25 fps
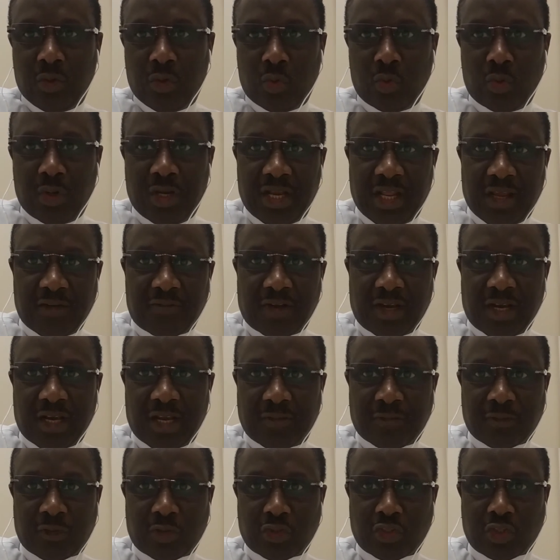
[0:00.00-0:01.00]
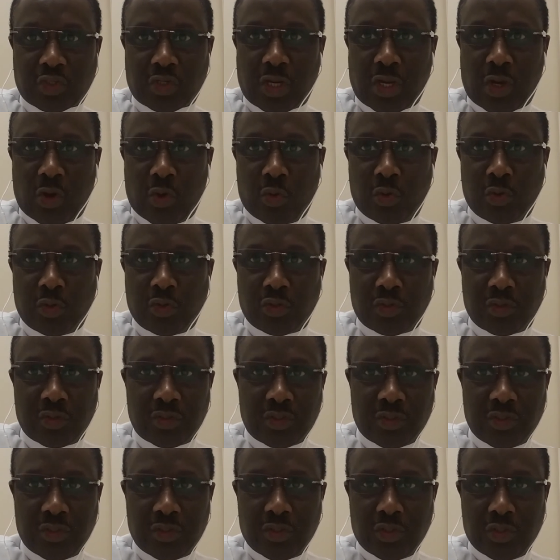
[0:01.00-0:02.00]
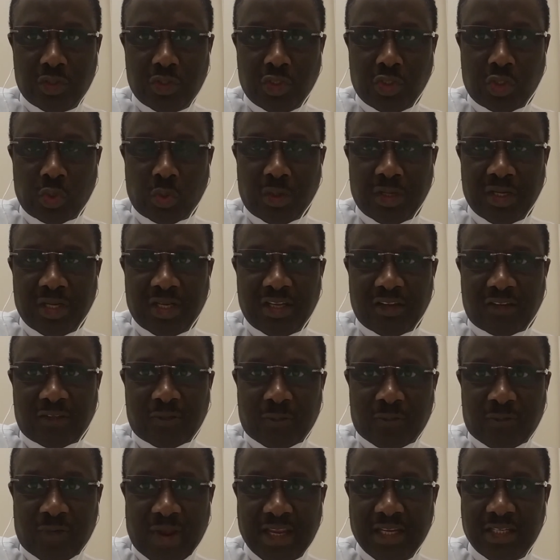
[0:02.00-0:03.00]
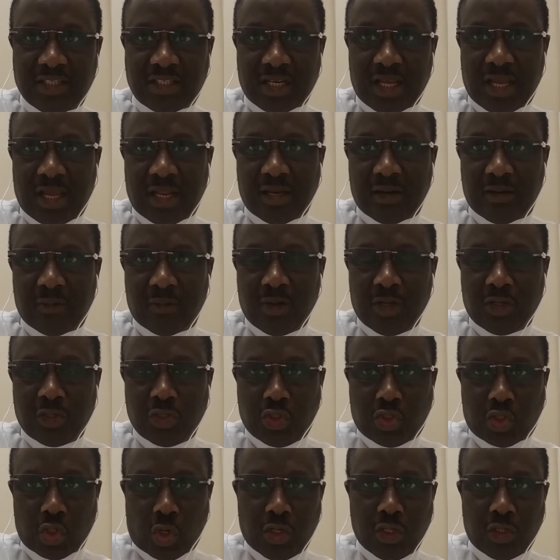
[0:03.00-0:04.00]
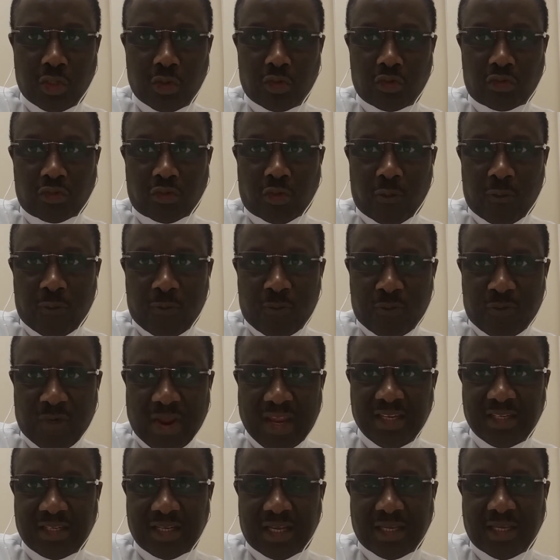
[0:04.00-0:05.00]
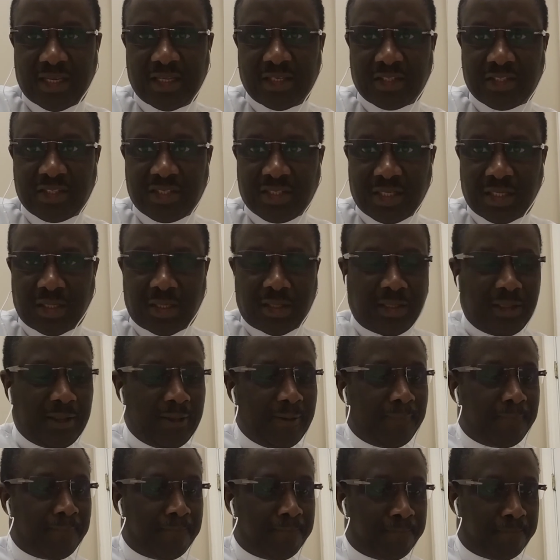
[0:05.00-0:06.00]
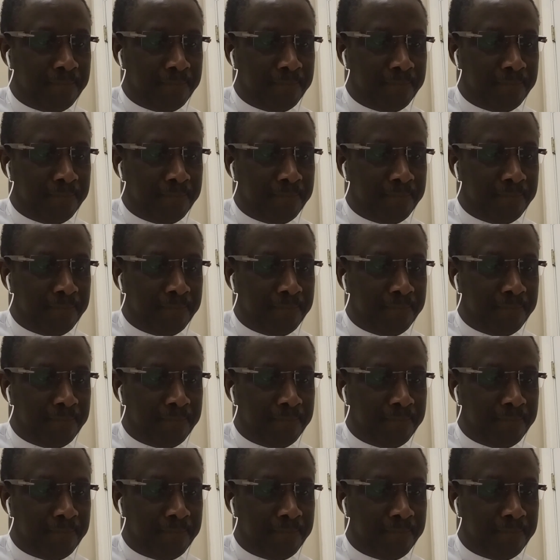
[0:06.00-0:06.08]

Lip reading: who never left us alone during this fight and joined us to fight against tyranny.